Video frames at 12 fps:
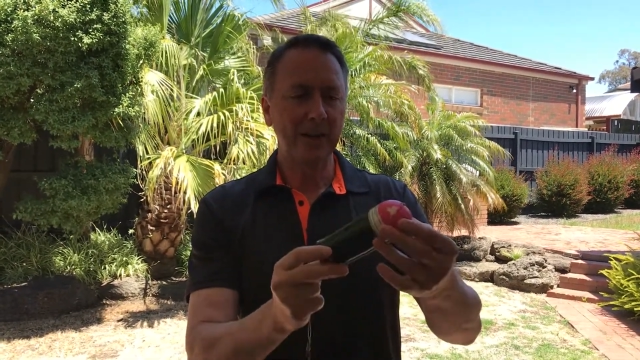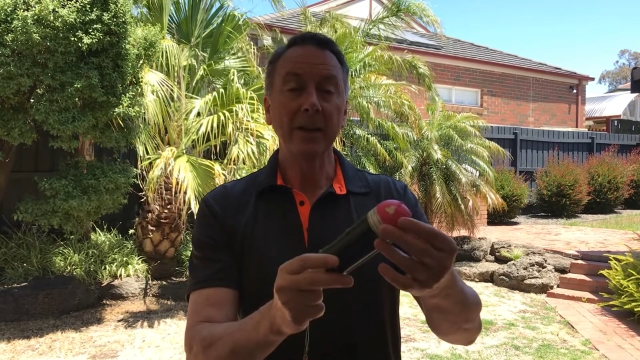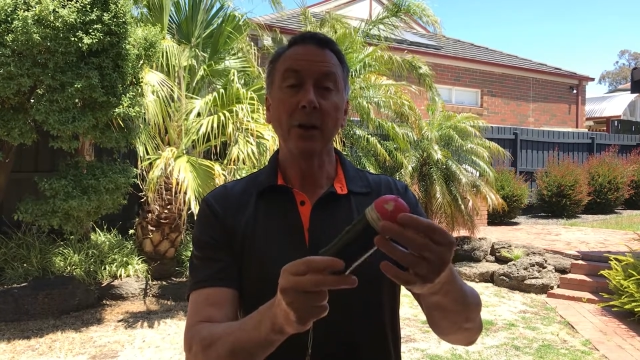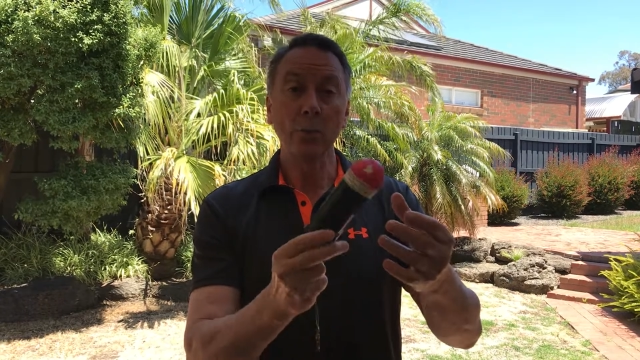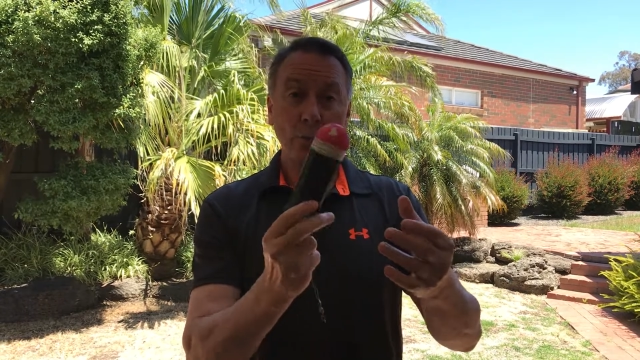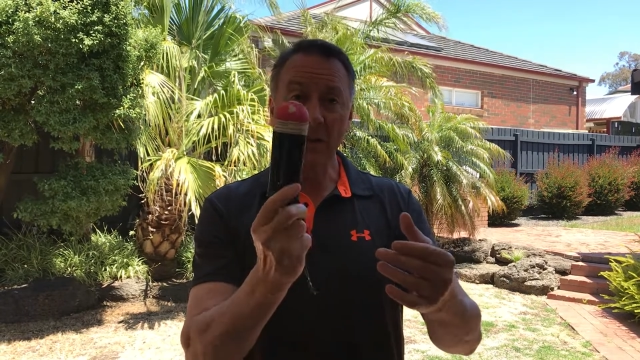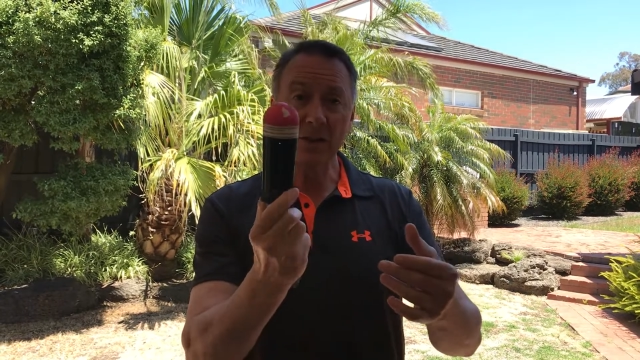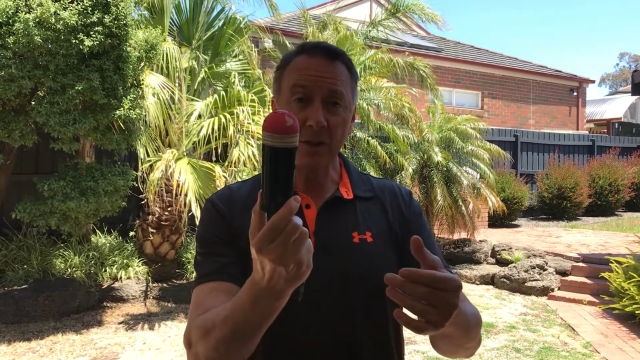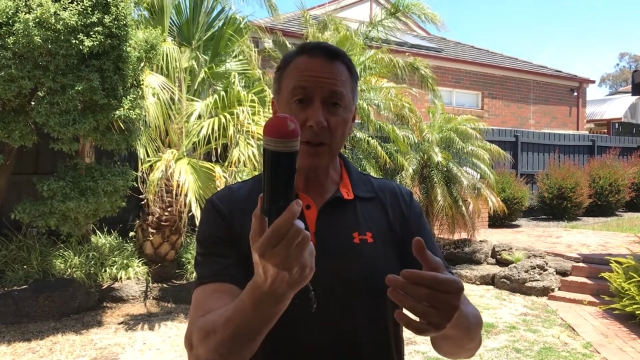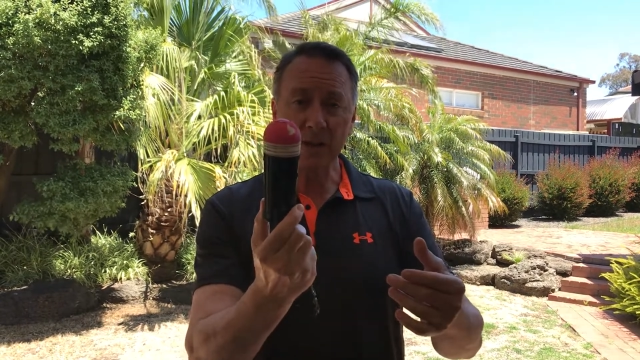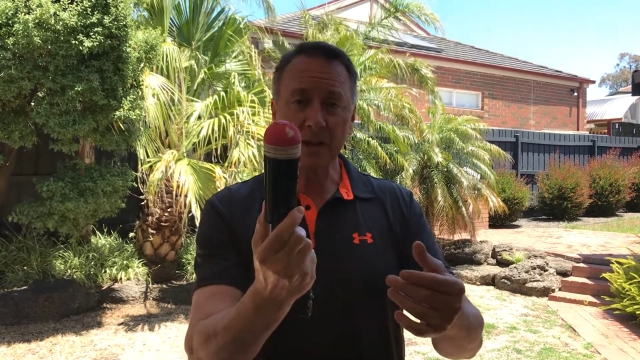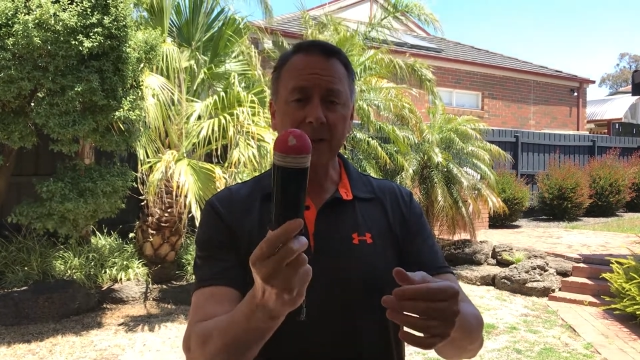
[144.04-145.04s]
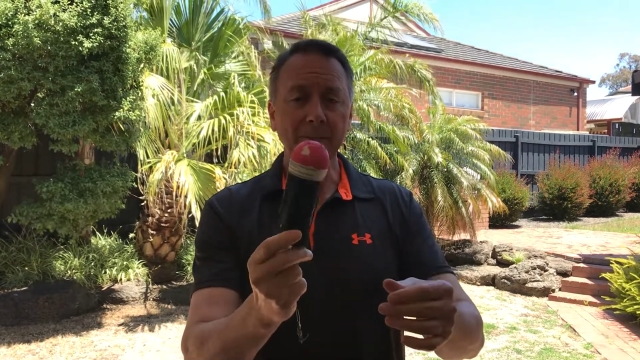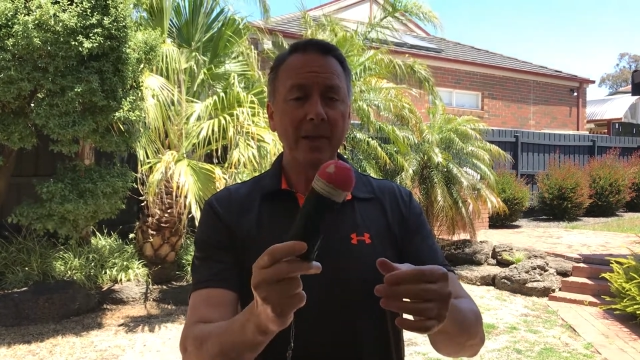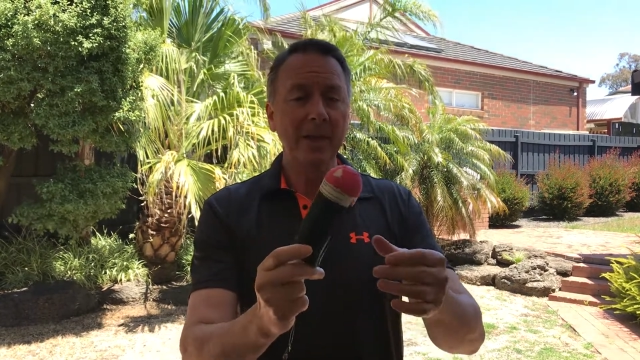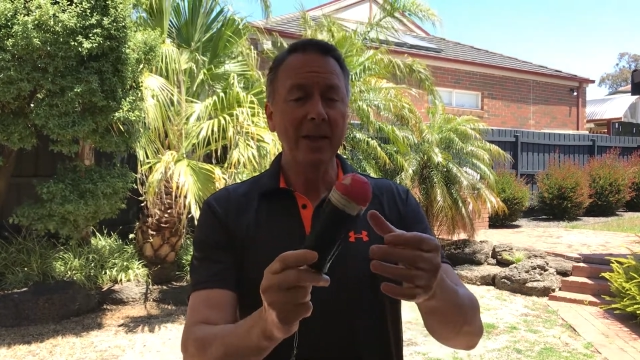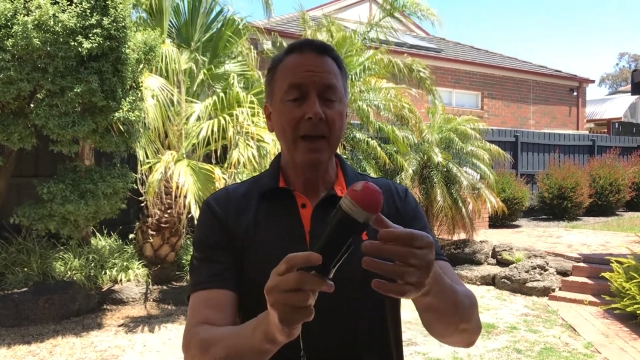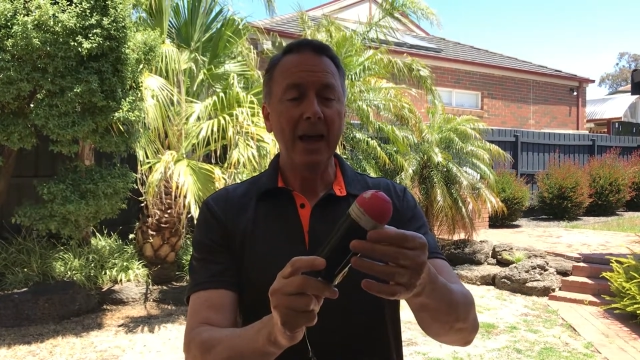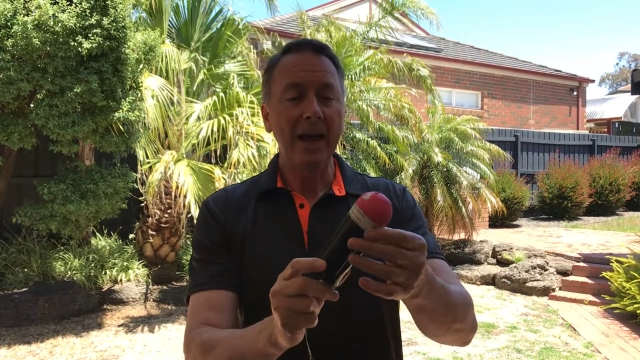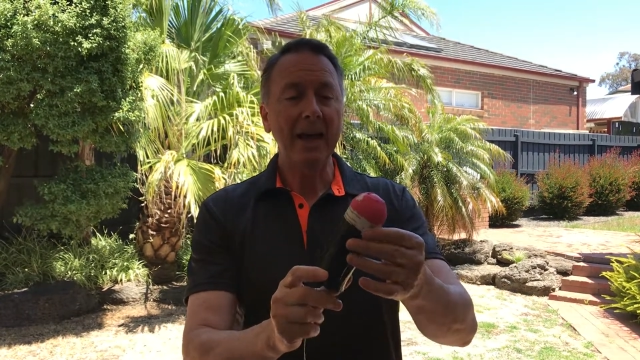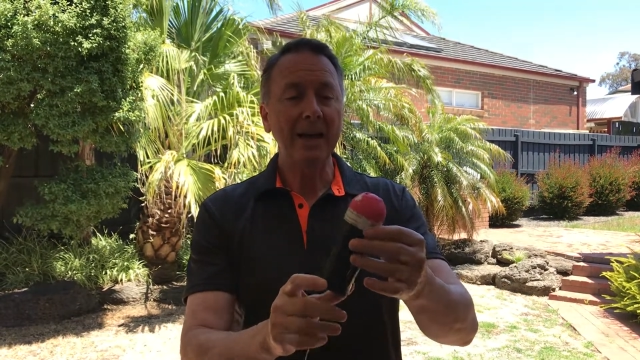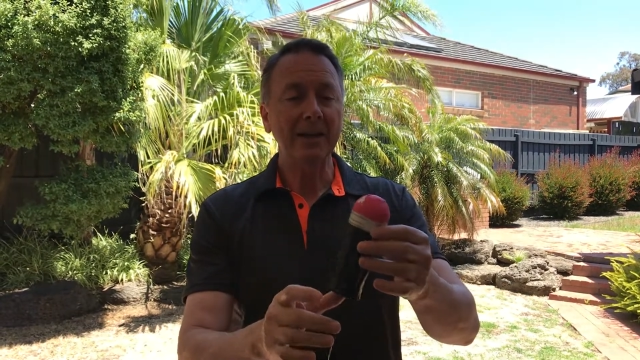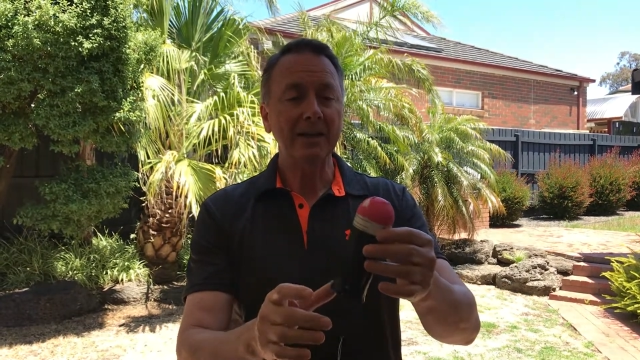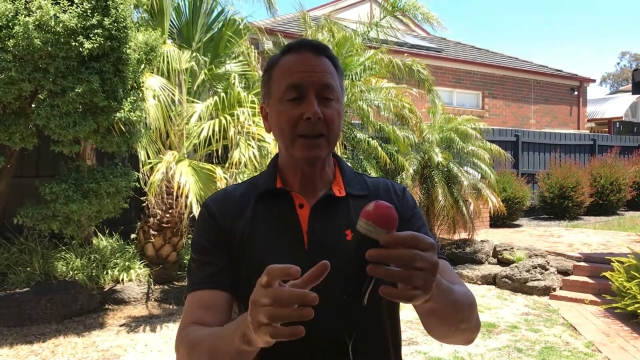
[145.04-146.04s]
recycling.
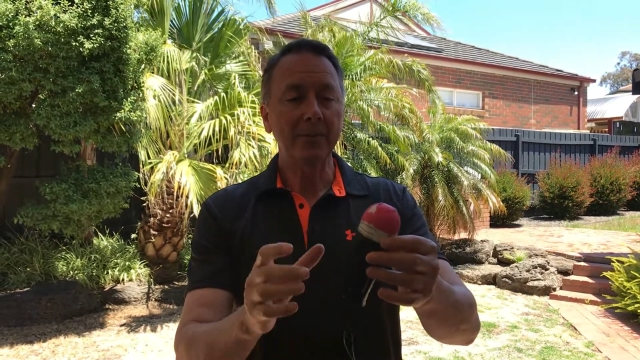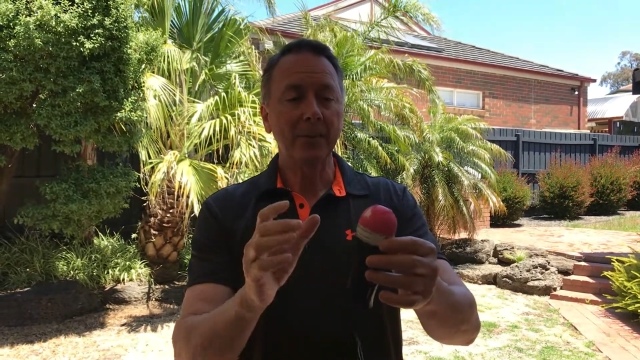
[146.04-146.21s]
And